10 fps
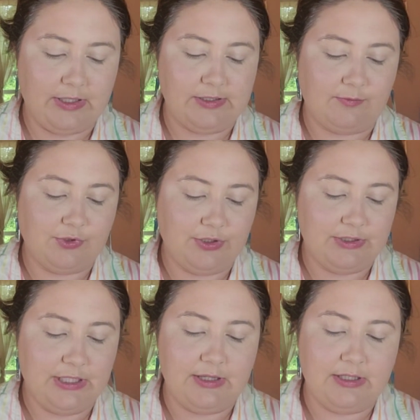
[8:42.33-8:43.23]
so I'm just going to
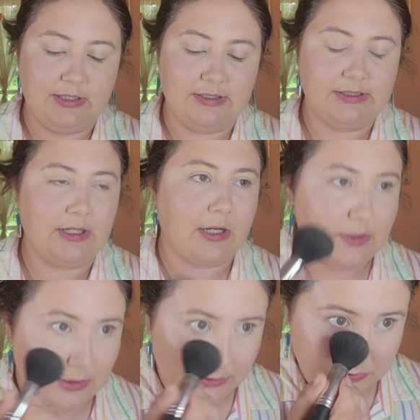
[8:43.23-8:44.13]
take this and kind of
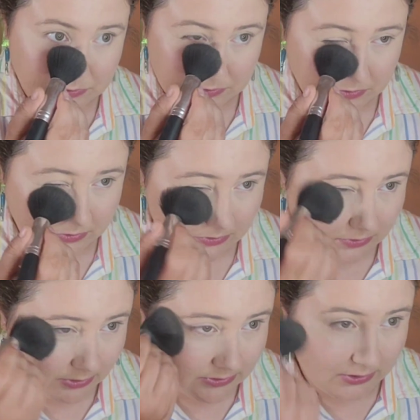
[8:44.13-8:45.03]
like just
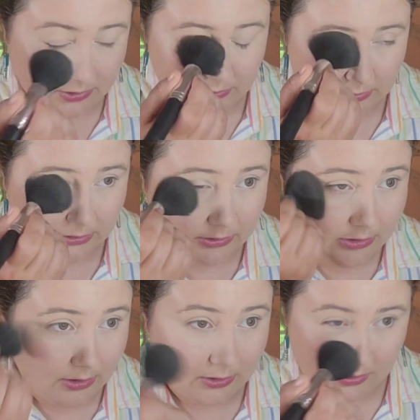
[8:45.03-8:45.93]
dust it underneath the
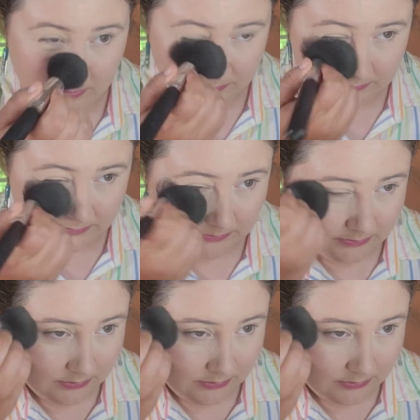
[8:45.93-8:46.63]
eyes.